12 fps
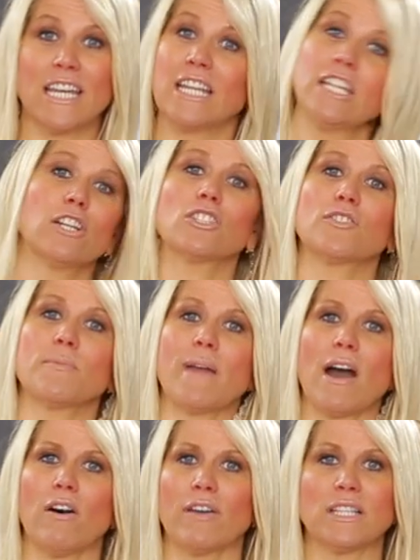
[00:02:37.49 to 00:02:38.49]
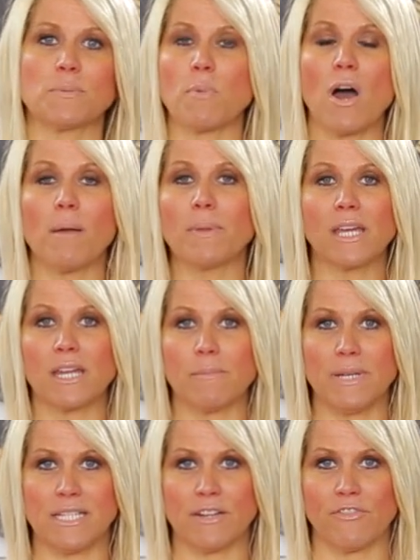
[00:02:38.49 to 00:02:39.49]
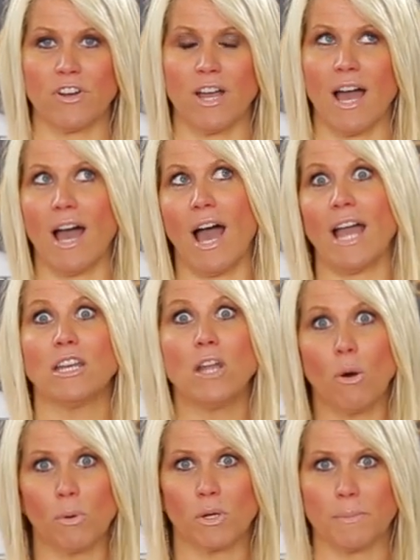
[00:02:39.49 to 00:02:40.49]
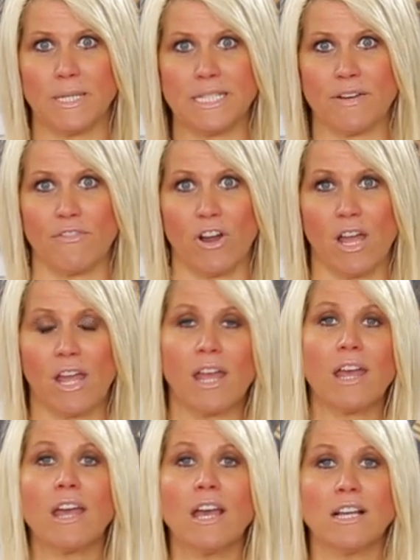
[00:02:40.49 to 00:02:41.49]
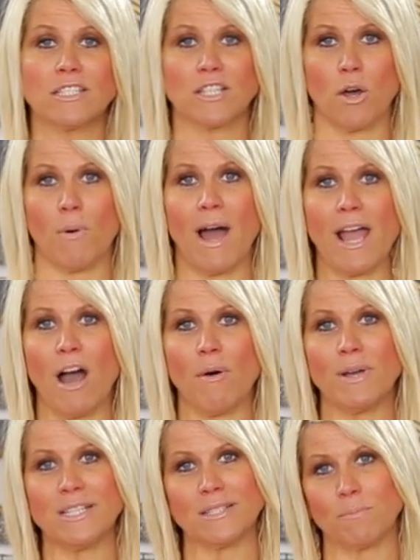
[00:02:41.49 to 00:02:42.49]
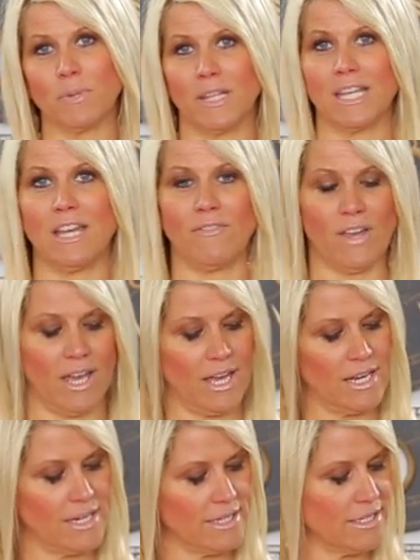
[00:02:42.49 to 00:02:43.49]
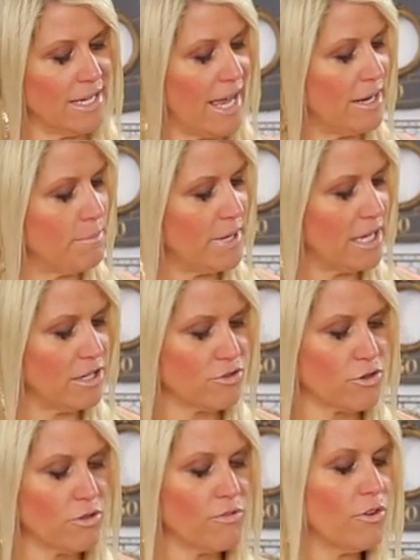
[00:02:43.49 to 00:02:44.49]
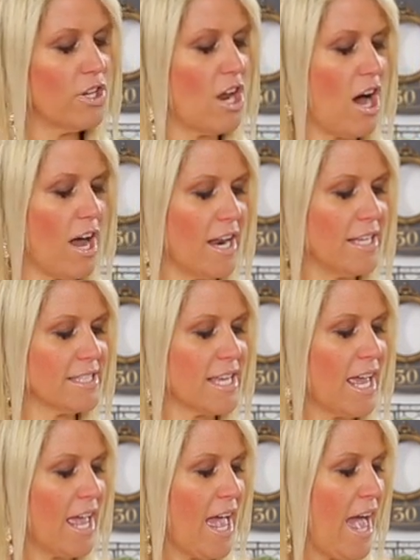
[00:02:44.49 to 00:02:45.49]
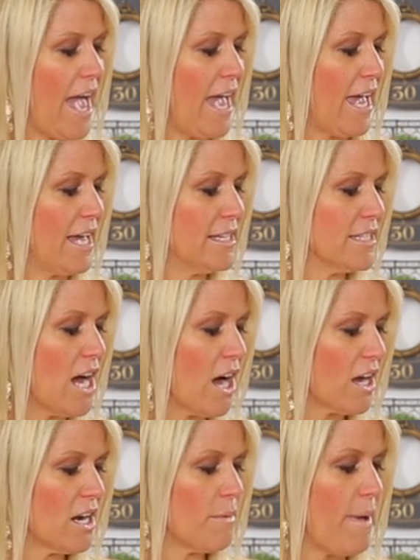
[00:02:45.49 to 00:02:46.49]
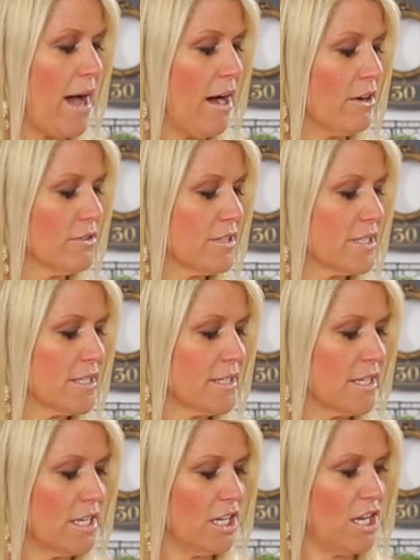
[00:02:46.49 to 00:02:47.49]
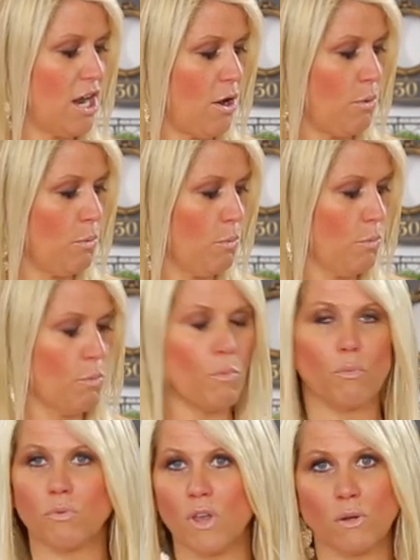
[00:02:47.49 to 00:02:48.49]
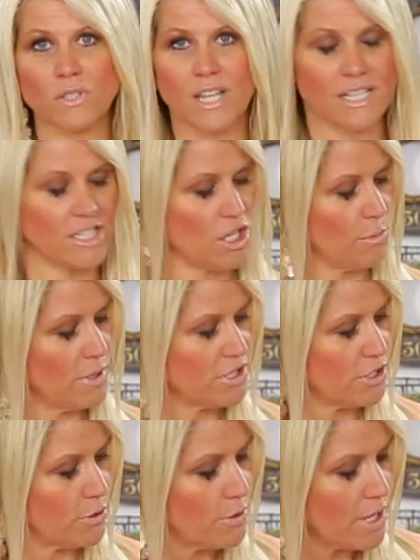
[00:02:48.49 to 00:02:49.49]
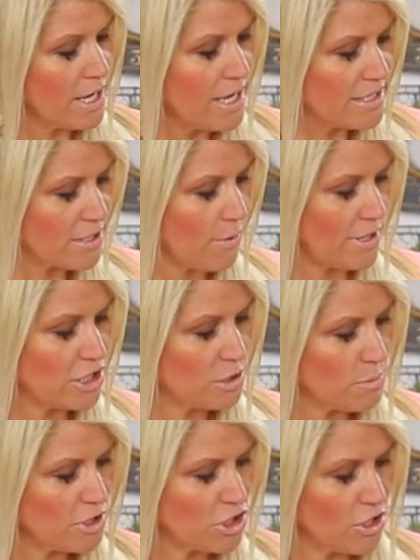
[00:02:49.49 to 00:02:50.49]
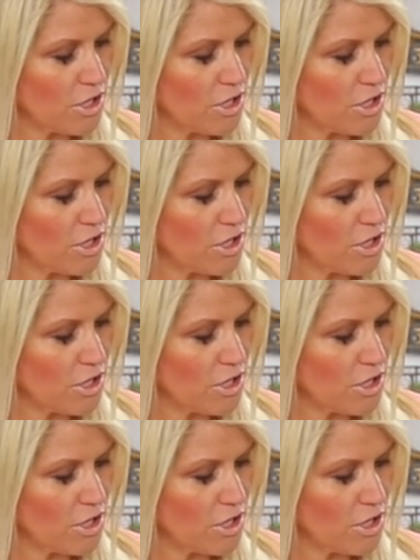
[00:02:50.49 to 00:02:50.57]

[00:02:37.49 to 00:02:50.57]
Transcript: 10 years from now, it's probably going to be different. I know it'll be different. So I always believe in being truthful and honest and talking about, those things that you want to. So I just want to